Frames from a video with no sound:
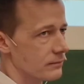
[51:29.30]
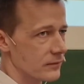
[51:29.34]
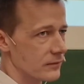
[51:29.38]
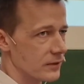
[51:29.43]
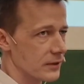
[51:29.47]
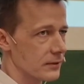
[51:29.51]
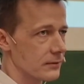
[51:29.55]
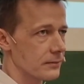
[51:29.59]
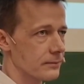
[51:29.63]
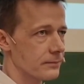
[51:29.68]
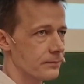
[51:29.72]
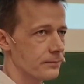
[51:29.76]
Right?
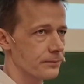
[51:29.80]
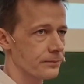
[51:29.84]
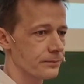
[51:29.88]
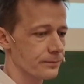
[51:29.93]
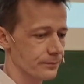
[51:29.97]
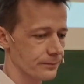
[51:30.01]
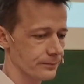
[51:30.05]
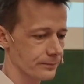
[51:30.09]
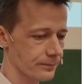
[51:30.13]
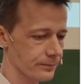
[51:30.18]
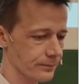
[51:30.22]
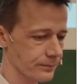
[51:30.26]

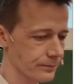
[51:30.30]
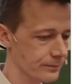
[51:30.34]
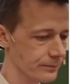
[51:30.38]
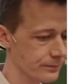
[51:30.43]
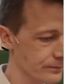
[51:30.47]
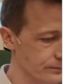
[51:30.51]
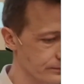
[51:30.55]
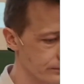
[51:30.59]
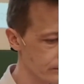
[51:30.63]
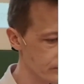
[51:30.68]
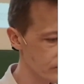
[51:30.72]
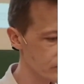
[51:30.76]

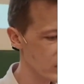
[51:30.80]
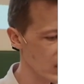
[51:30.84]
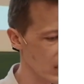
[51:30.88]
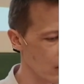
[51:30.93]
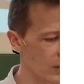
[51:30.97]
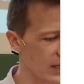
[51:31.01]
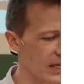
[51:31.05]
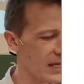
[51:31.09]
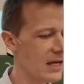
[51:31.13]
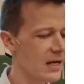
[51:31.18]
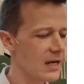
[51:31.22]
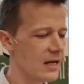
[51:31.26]

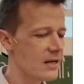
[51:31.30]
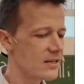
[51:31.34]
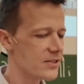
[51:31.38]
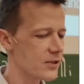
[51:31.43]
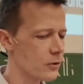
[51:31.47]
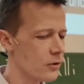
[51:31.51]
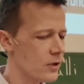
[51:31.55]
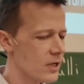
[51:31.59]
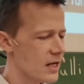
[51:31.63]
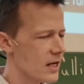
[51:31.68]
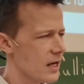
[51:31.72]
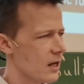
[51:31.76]
Okay, so
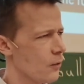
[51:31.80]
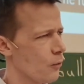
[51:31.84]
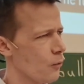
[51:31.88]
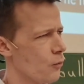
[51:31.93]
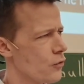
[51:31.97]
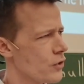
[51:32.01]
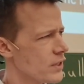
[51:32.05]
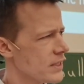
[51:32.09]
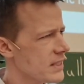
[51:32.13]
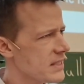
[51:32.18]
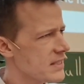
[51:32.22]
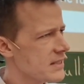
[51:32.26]

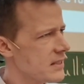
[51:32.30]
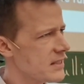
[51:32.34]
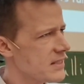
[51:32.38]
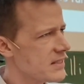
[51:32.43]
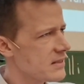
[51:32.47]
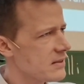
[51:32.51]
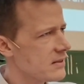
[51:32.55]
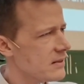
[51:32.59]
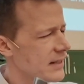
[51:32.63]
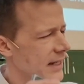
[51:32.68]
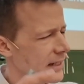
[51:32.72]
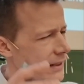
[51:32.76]
what is this,
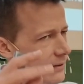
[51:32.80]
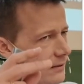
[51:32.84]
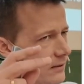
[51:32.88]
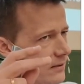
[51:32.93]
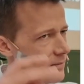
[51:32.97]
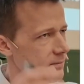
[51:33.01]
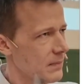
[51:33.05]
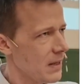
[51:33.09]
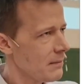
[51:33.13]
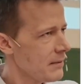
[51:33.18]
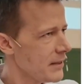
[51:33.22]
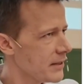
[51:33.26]
like,
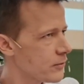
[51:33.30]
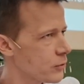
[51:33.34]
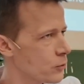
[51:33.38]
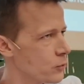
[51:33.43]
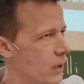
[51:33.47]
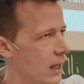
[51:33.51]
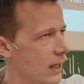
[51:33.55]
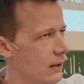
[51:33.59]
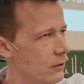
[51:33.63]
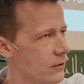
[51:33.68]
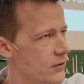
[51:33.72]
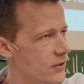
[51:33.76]
maybe to
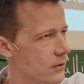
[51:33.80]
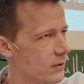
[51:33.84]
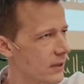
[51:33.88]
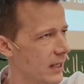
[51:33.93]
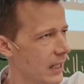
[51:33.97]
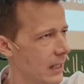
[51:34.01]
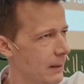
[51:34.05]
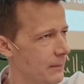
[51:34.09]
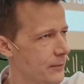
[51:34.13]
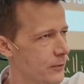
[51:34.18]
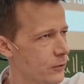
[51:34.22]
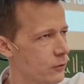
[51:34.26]
also
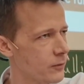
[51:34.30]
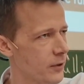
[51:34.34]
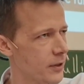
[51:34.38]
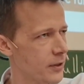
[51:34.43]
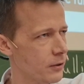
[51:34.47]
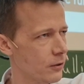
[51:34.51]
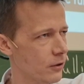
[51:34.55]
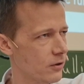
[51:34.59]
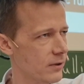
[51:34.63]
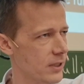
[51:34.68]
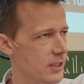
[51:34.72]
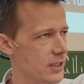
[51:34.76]
help you with your
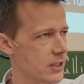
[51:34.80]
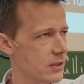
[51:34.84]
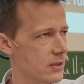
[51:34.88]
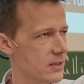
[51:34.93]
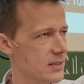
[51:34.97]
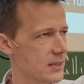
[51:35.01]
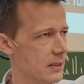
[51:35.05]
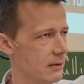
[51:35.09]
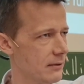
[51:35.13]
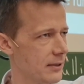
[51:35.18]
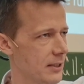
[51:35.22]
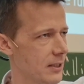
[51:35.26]
questions
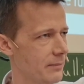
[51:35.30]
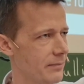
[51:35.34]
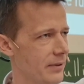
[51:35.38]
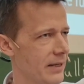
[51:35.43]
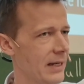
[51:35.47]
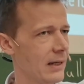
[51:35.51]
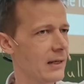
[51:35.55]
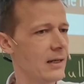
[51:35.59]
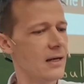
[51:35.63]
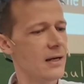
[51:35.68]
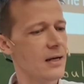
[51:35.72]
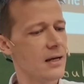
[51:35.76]
there in the
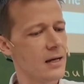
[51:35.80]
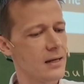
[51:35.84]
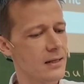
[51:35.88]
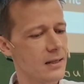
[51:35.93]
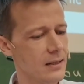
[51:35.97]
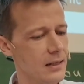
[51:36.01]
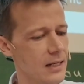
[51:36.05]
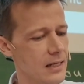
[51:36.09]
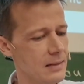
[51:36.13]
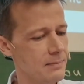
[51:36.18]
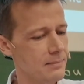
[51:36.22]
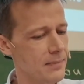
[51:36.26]
back,
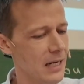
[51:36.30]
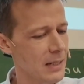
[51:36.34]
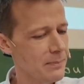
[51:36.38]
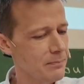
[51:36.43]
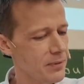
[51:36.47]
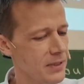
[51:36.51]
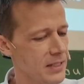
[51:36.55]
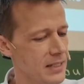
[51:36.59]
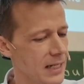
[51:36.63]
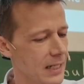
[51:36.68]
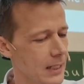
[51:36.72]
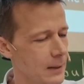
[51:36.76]
it might
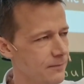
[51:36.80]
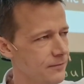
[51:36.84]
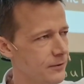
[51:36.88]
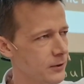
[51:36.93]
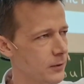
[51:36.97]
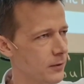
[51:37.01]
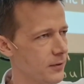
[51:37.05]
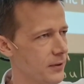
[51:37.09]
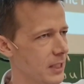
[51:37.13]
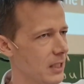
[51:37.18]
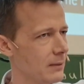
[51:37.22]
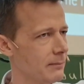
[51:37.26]
be helpful to
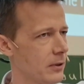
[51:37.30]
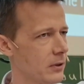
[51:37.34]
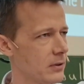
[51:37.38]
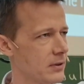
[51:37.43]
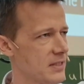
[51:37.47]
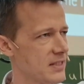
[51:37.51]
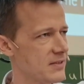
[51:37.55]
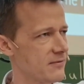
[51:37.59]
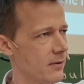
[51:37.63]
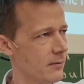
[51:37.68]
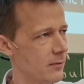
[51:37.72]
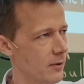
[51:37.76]
think about
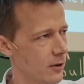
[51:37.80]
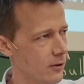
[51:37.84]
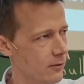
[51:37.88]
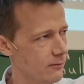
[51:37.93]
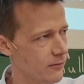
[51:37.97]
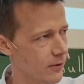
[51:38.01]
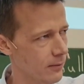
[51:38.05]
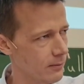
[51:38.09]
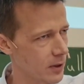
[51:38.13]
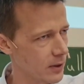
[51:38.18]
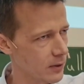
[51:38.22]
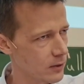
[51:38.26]
this
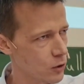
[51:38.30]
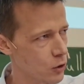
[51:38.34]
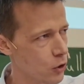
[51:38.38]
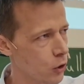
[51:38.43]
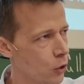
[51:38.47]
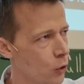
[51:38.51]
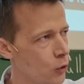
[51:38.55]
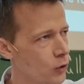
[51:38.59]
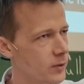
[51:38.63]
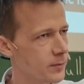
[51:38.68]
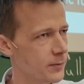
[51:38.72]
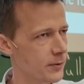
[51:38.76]
from a
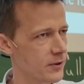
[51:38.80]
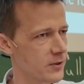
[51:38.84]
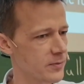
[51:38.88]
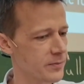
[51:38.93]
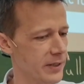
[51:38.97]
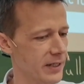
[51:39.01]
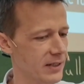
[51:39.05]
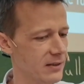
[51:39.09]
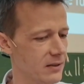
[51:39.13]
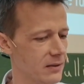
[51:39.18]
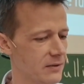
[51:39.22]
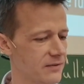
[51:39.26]
code
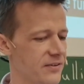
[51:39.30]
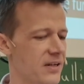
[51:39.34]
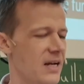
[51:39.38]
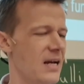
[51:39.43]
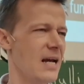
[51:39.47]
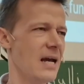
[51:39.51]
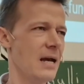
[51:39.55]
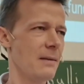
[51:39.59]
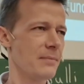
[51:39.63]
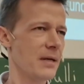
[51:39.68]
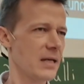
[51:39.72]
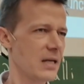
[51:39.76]
perspective,
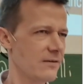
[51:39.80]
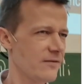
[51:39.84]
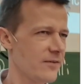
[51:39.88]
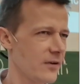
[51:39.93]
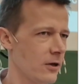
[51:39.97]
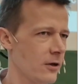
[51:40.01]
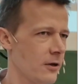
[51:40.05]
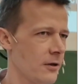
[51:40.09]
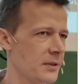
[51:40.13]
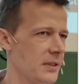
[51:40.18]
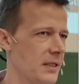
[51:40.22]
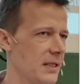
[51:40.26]
but I've
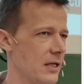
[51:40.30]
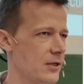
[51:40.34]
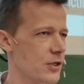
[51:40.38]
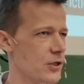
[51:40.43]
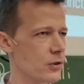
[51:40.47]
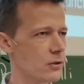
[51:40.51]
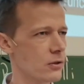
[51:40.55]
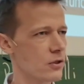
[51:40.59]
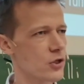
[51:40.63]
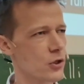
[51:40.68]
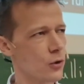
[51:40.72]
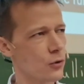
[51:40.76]
learned that I
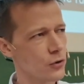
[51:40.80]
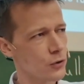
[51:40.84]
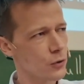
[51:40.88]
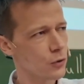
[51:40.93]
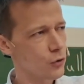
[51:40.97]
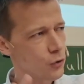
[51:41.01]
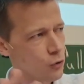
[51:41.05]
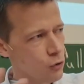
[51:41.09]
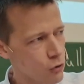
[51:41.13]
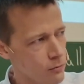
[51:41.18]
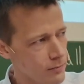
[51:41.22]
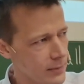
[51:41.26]
shouldn't show you
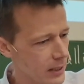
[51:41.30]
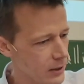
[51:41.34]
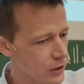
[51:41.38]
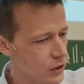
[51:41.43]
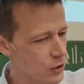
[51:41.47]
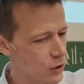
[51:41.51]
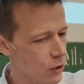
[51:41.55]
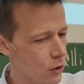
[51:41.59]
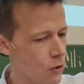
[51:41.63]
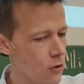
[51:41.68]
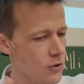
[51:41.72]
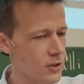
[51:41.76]
too much
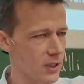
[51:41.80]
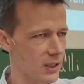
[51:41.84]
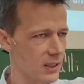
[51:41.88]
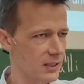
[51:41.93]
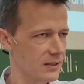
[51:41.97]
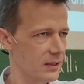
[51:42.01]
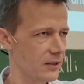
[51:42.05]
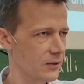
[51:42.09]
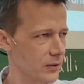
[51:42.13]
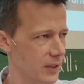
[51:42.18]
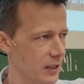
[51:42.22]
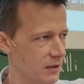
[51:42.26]
code, and I
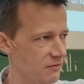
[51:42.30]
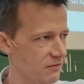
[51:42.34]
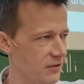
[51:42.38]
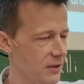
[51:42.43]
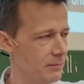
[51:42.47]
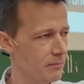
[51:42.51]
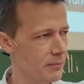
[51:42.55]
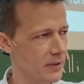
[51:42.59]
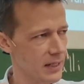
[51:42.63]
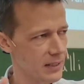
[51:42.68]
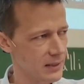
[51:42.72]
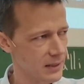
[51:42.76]
tend to get
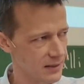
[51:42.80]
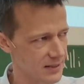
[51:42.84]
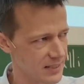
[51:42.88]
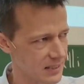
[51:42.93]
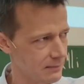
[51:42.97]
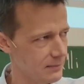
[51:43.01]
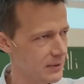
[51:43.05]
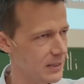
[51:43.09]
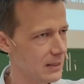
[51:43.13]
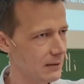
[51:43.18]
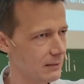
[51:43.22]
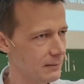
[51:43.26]
feedback that's a
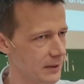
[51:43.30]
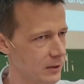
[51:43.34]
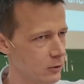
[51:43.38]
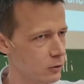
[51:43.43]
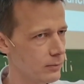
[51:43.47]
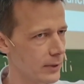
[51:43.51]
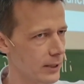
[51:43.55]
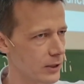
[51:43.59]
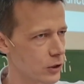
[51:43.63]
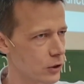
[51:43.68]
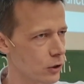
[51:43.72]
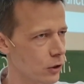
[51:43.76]
little bit too
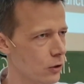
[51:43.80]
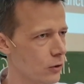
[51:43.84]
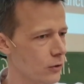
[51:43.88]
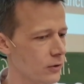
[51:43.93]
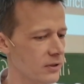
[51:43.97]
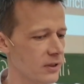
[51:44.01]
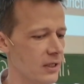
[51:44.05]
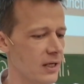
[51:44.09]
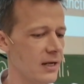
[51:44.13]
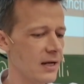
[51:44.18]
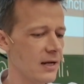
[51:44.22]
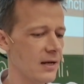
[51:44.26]
much code.
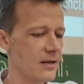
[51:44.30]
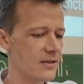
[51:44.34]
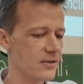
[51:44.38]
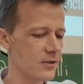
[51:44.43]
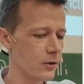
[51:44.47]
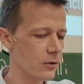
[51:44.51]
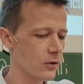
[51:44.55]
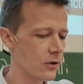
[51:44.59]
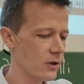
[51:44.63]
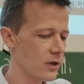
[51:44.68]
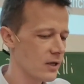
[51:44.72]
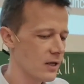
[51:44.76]

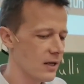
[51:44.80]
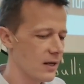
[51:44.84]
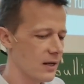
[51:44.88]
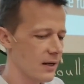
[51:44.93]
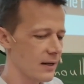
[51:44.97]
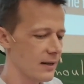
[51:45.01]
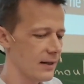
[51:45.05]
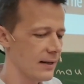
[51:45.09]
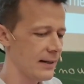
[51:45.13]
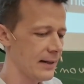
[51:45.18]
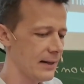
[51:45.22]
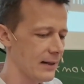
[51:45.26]
So
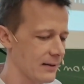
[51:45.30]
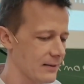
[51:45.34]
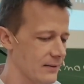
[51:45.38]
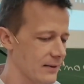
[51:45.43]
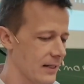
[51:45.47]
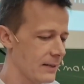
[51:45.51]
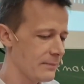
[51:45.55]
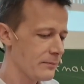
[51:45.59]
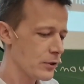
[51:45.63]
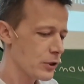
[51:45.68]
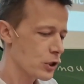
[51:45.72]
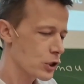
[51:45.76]

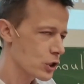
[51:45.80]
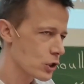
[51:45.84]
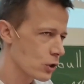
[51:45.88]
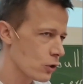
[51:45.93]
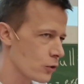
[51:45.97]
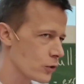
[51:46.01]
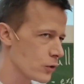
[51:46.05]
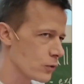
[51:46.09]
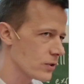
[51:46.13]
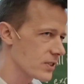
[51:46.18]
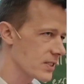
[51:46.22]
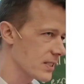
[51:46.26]
let me show
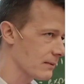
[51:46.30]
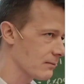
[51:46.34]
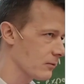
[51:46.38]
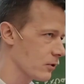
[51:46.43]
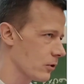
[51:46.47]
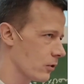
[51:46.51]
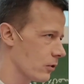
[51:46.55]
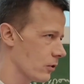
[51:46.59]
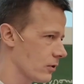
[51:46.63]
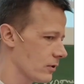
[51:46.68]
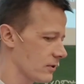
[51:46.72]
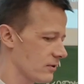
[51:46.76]
you some
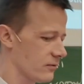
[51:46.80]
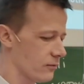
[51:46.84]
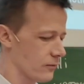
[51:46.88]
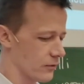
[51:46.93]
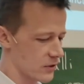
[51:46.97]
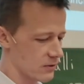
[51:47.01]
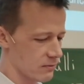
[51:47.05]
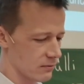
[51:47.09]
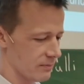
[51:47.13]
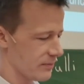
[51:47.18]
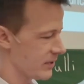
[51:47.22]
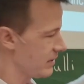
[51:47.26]
code, which
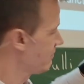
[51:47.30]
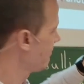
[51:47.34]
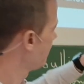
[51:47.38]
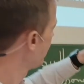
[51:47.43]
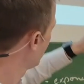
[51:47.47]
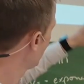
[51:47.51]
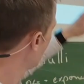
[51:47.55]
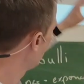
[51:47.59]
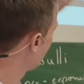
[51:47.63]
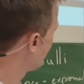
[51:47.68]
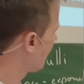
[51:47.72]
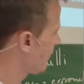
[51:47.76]
will be
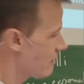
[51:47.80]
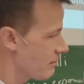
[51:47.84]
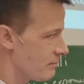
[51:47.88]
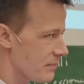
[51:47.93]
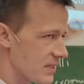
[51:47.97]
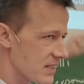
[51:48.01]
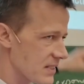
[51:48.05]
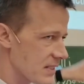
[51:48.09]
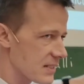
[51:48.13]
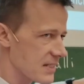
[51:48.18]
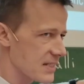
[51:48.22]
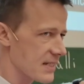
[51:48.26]
a very
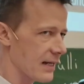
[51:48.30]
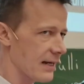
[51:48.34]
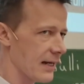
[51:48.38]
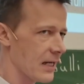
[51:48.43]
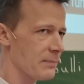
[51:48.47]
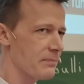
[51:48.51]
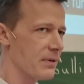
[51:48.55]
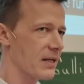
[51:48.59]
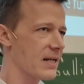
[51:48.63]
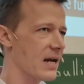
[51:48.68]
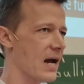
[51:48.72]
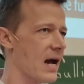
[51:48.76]
busy slide,
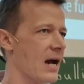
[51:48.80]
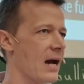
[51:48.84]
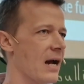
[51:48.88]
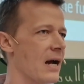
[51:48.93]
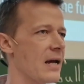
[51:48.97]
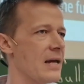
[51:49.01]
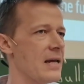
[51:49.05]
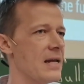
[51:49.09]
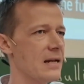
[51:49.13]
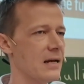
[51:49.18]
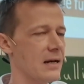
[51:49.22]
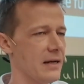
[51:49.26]
but
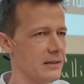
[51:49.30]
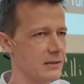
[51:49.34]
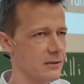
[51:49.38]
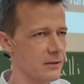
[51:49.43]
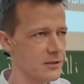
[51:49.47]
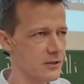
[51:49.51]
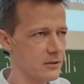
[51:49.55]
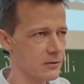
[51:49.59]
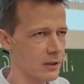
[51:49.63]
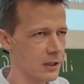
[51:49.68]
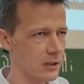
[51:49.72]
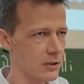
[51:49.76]
highlight the
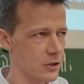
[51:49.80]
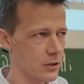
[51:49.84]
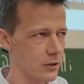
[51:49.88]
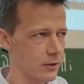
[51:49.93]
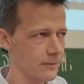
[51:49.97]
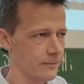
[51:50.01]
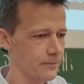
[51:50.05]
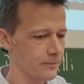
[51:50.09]
structure.